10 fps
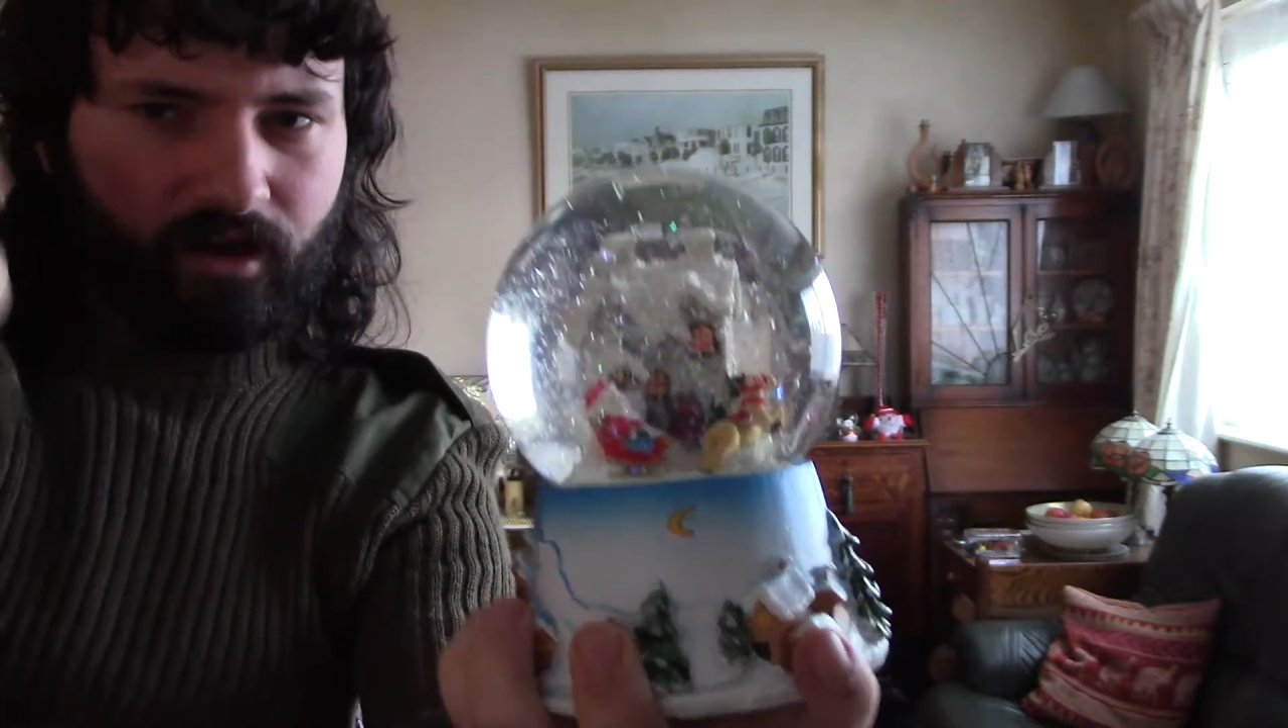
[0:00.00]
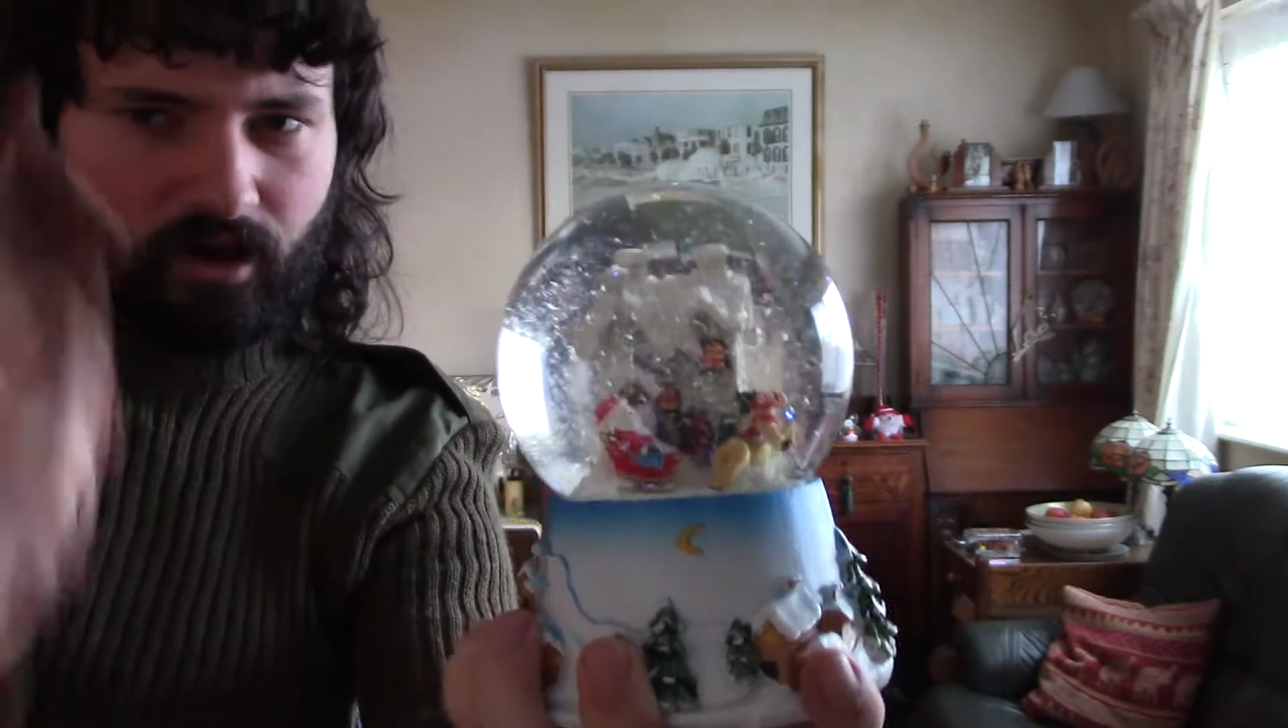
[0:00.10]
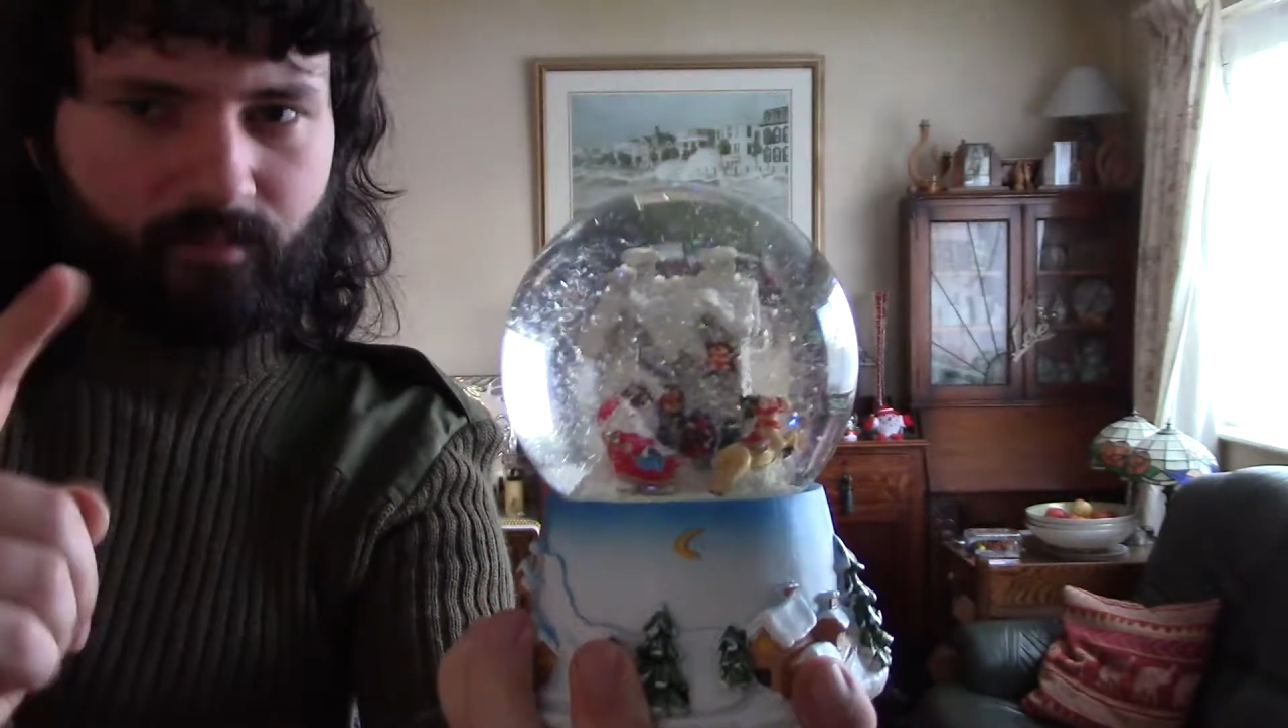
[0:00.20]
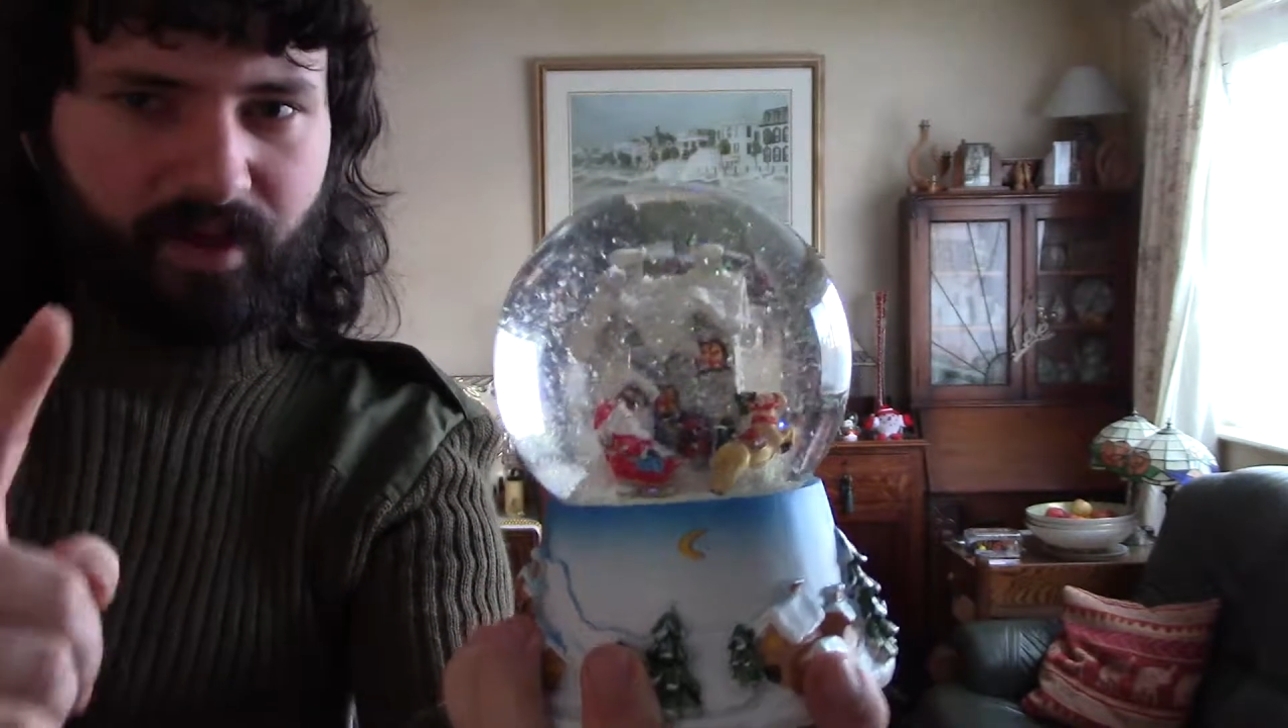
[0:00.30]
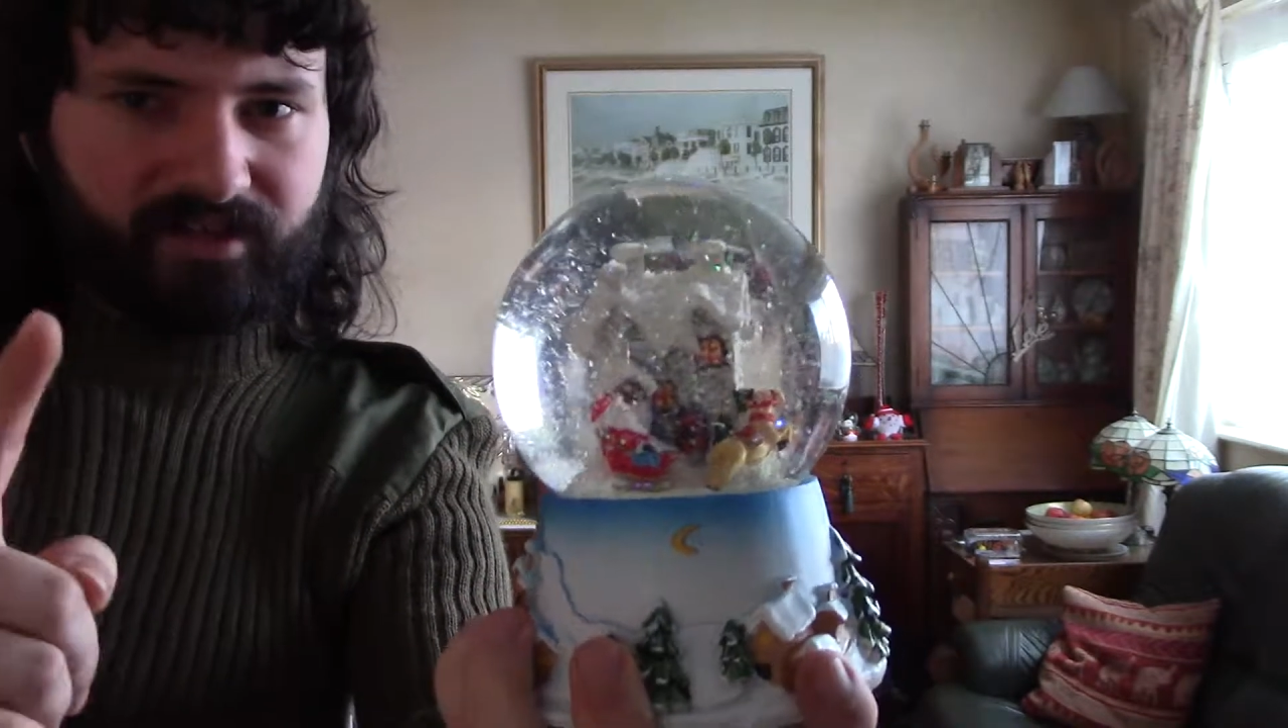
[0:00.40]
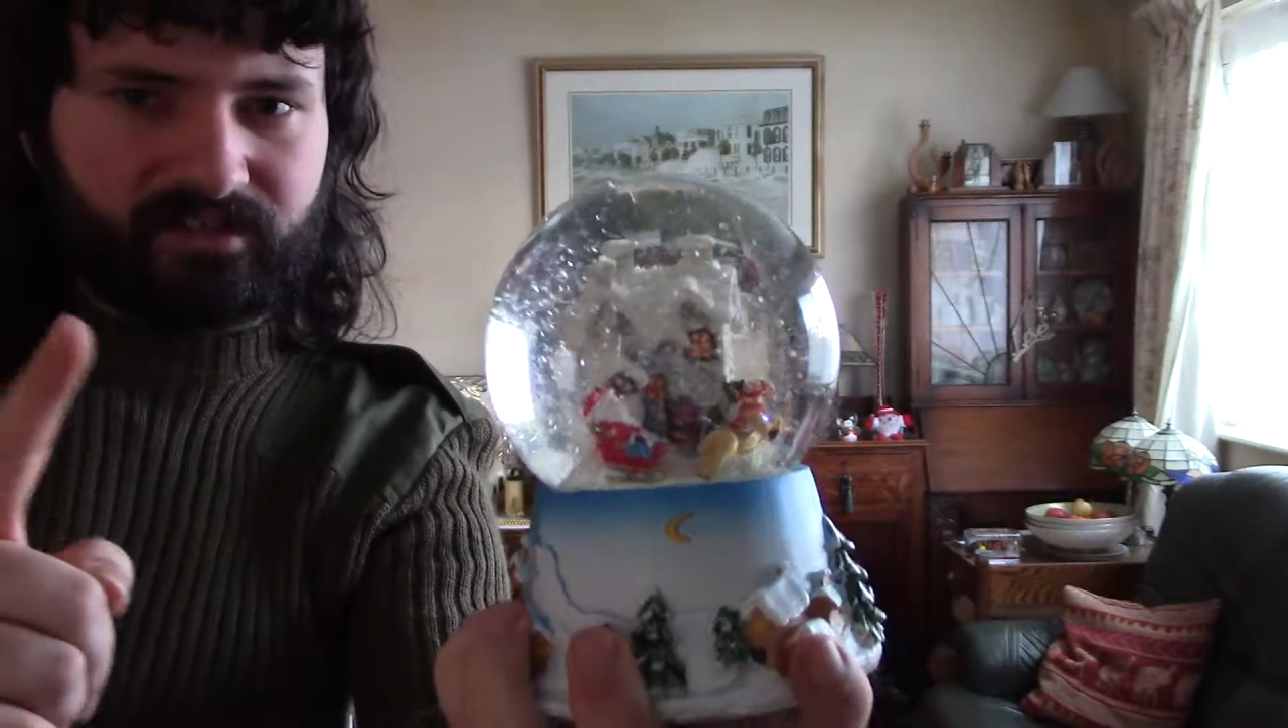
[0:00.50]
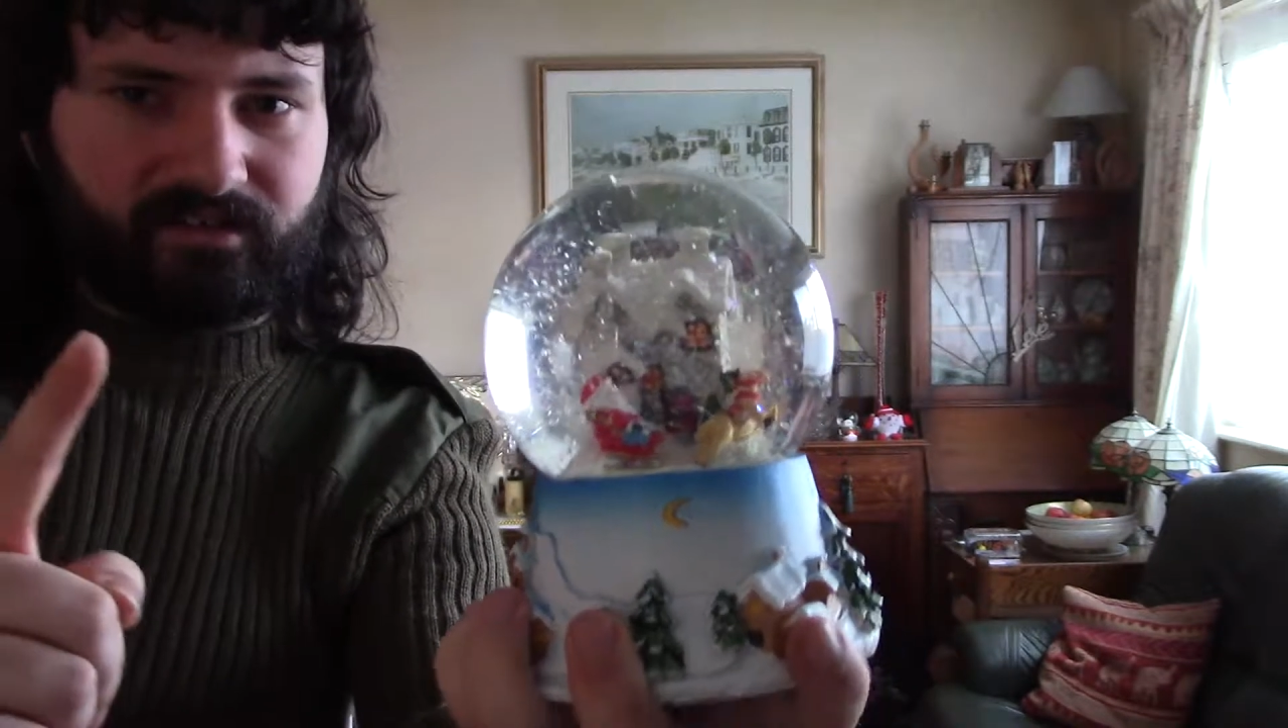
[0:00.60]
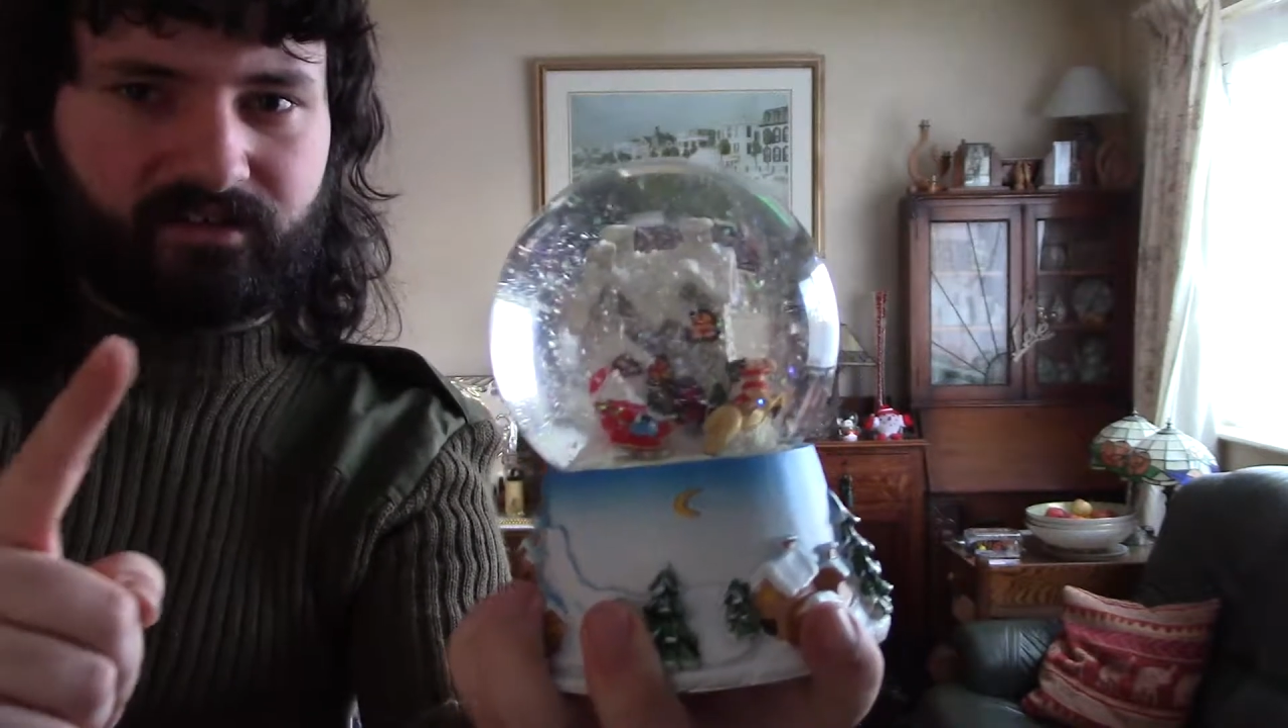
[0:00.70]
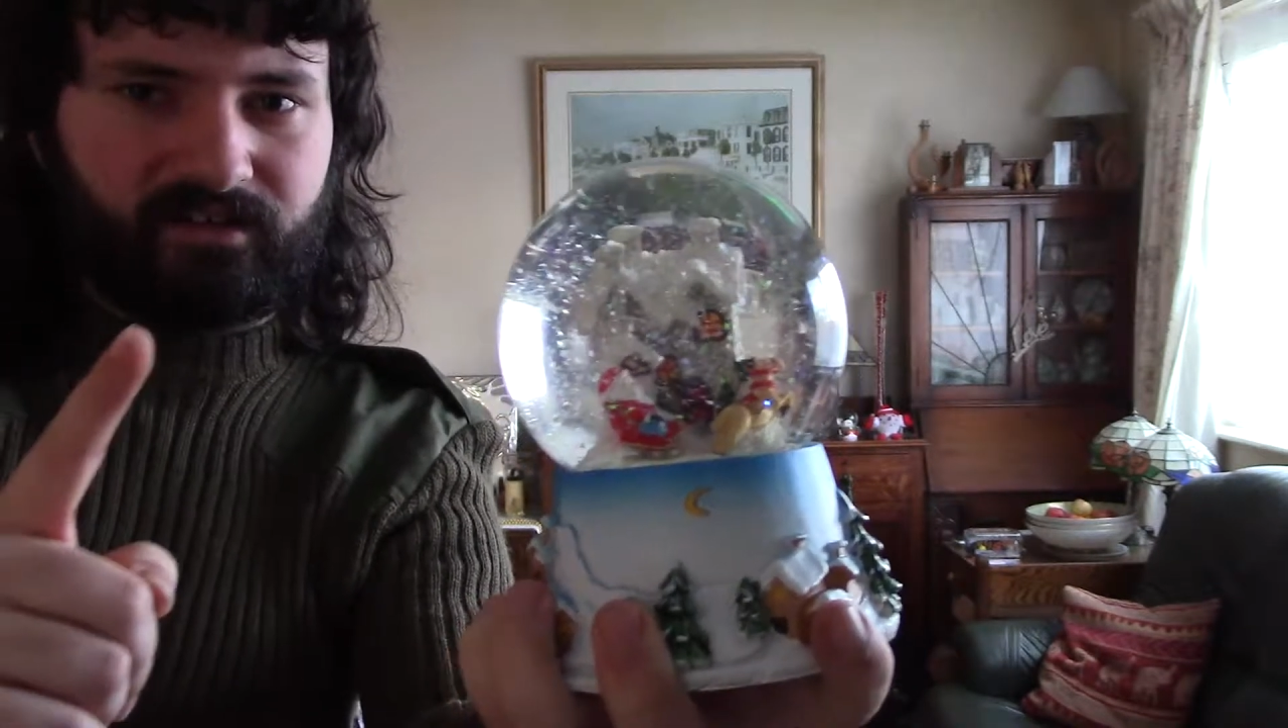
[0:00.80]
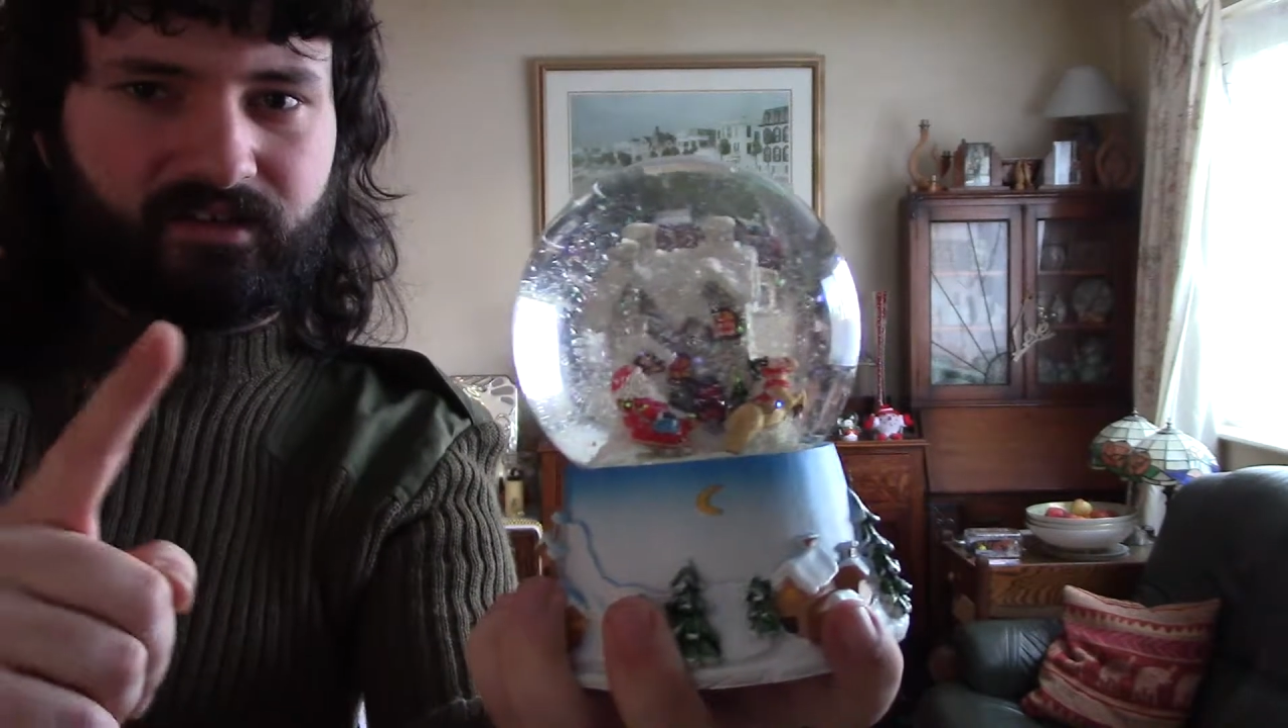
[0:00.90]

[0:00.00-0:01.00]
are better.